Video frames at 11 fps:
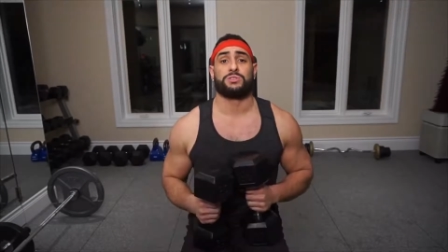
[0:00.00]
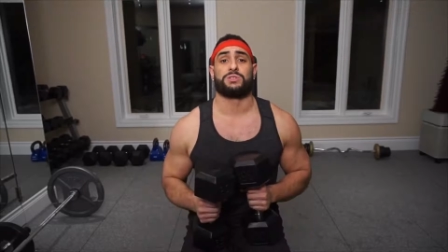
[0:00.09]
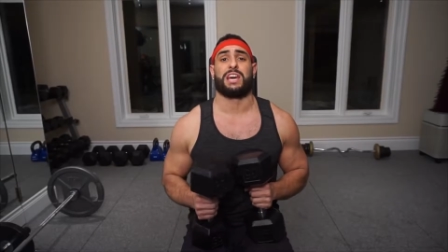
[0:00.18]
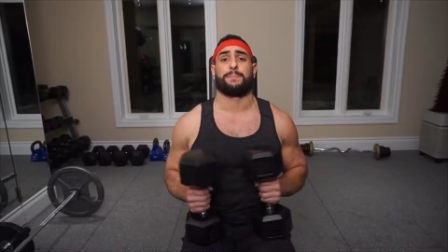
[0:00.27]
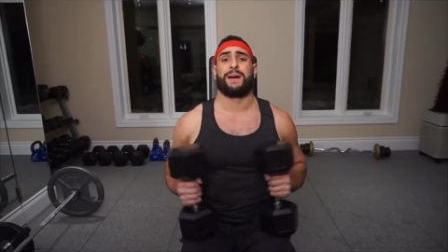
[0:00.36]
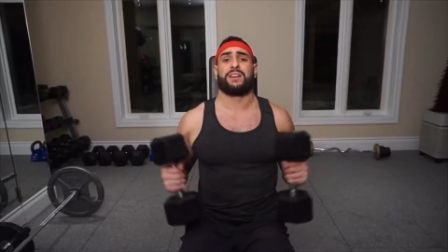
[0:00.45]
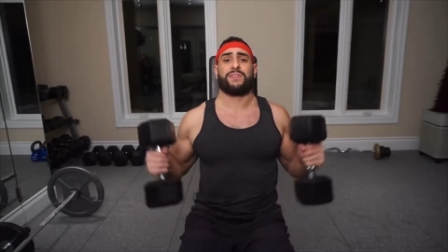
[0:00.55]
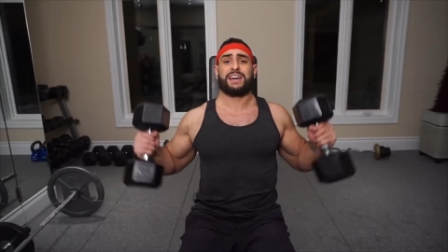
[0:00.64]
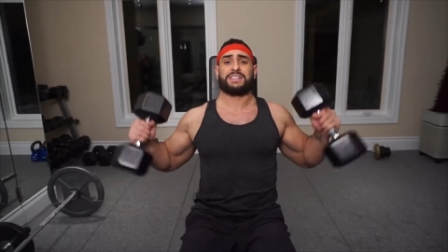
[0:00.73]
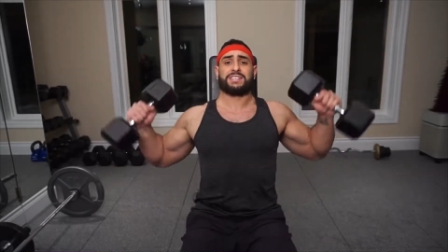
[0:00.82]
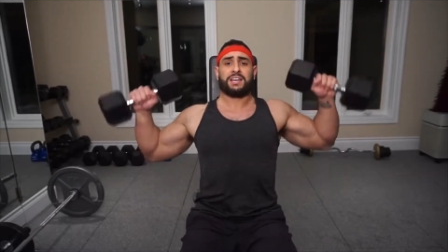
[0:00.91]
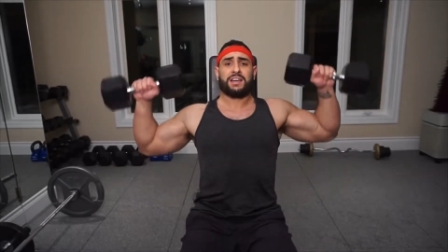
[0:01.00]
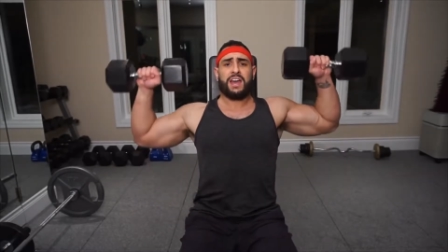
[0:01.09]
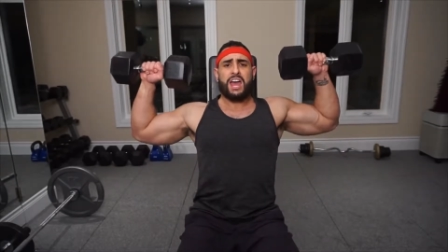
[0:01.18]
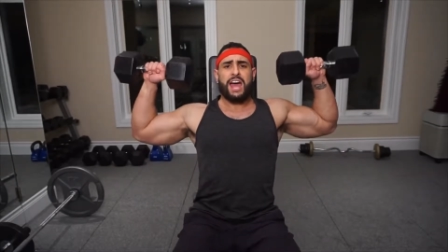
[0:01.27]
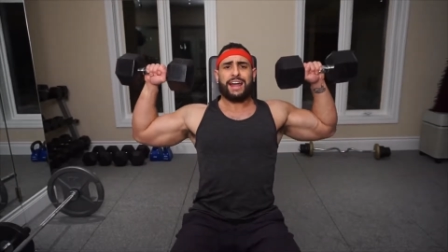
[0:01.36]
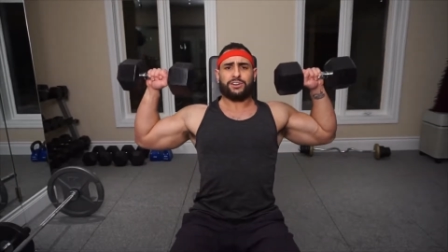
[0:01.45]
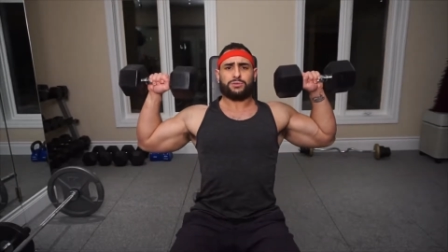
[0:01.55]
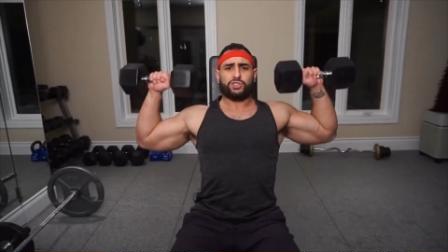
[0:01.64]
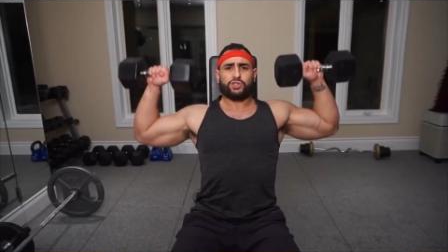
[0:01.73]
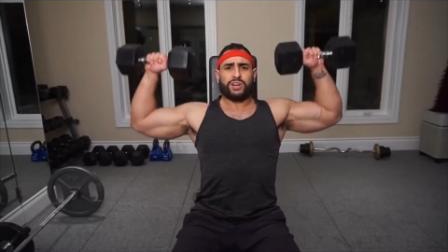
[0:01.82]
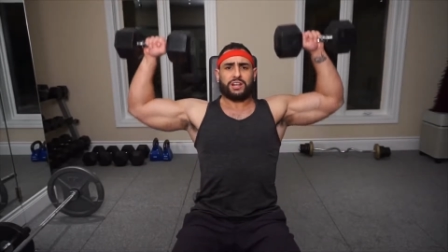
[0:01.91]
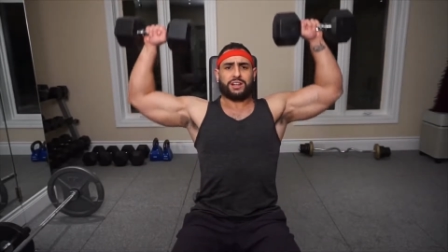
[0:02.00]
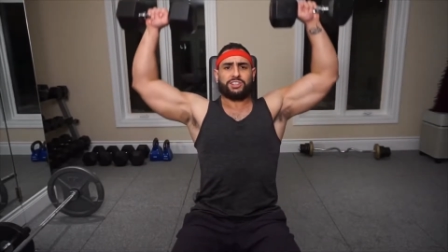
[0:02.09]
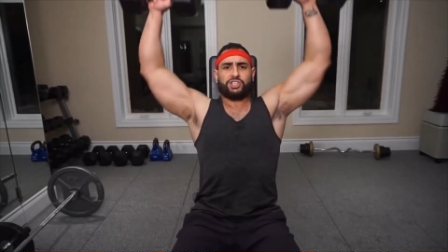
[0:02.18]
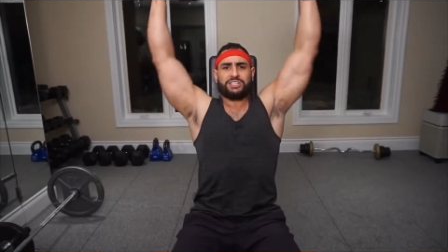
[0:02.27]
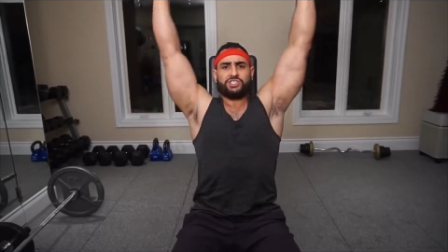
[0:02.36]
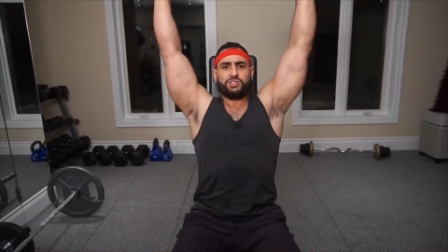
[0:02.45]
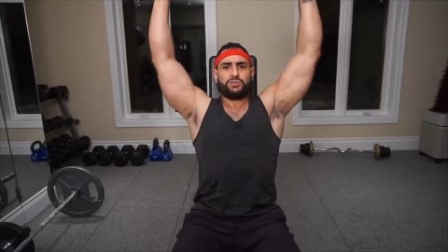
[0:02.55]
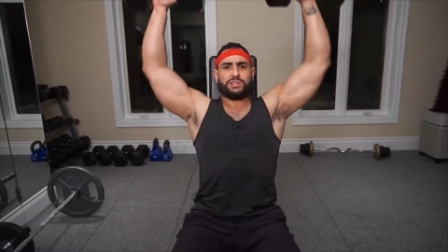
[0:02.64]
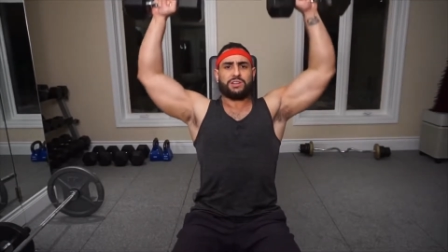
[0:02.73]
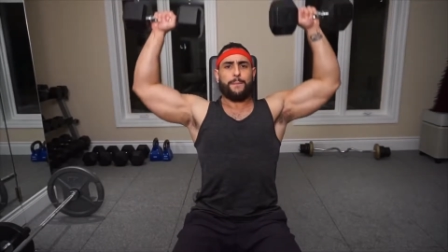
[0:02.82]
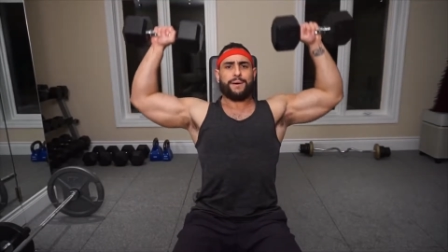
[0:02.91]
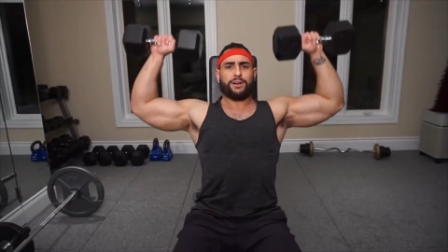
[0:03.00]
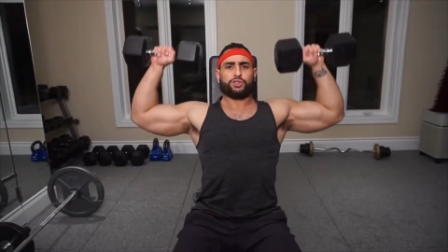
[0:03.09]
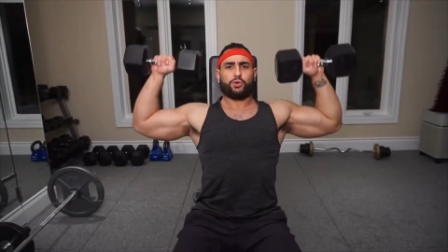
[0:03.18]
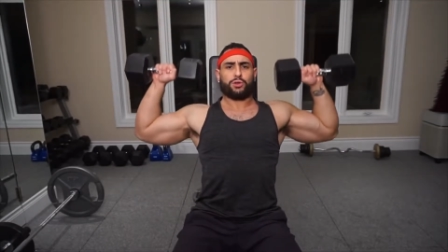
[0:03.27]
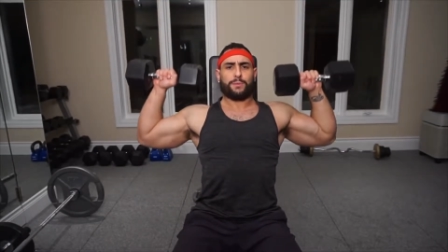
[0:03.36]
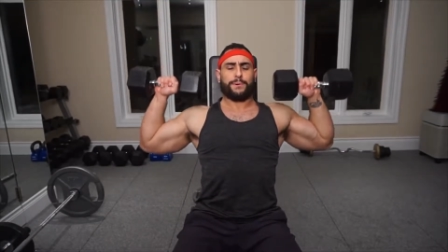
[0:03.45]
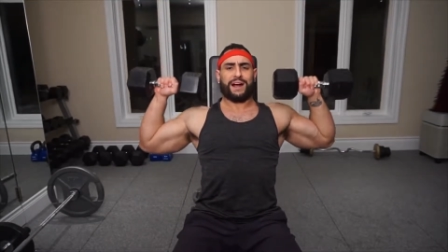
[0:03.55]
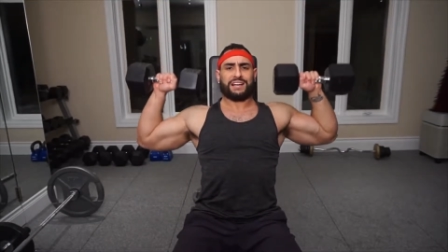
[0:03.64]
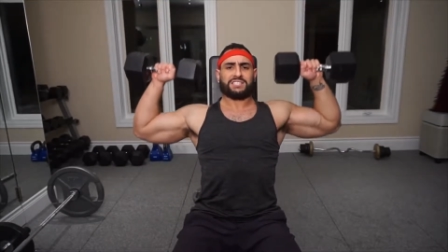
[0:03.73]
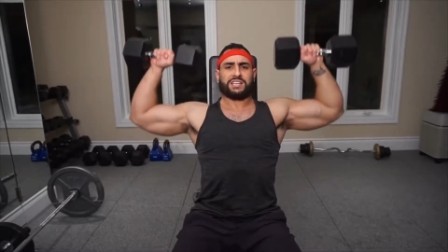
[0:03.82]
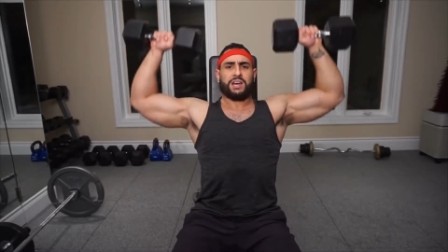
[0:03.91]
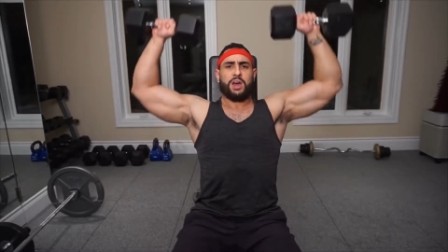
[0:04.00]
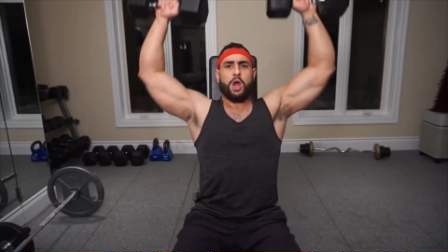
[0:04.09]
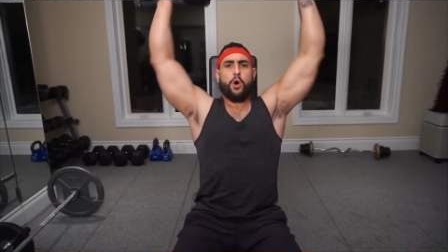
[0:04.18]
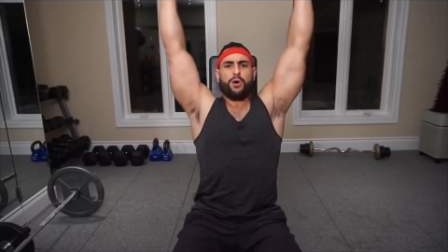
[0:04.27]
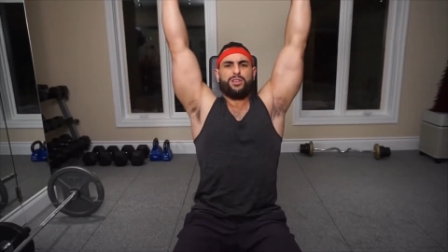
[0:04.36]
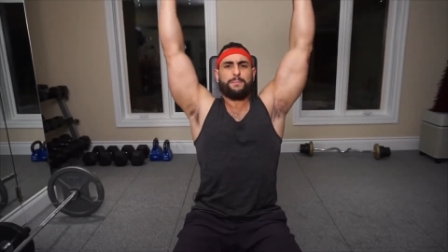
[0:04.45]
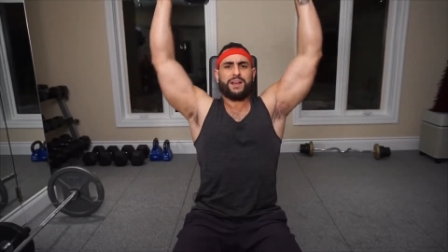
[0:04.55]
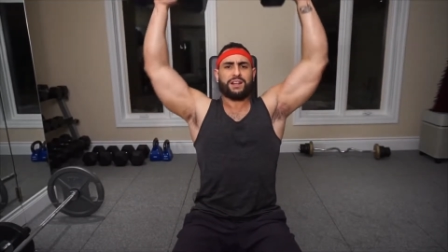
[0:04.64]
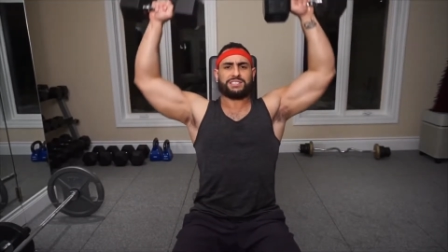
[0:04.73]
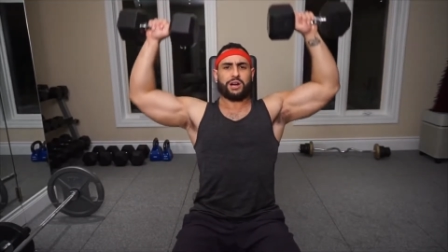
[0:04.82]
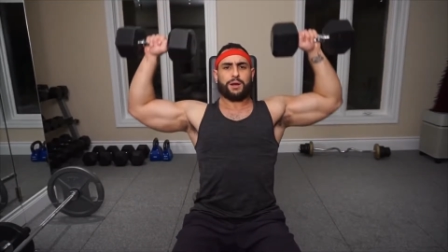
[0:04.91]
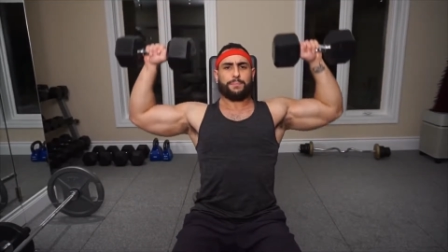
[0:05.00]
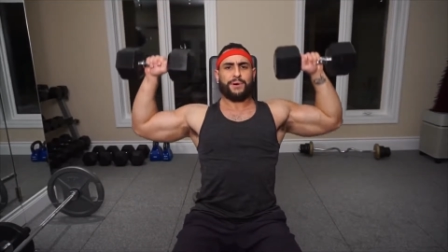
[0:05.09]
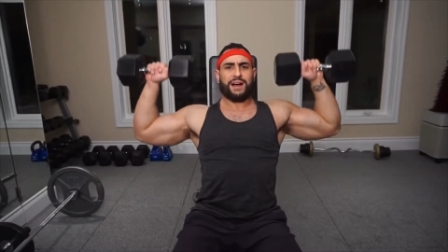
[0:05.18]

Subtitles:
So take my advice and don't strictly just do the dumbbell shoulder press or the military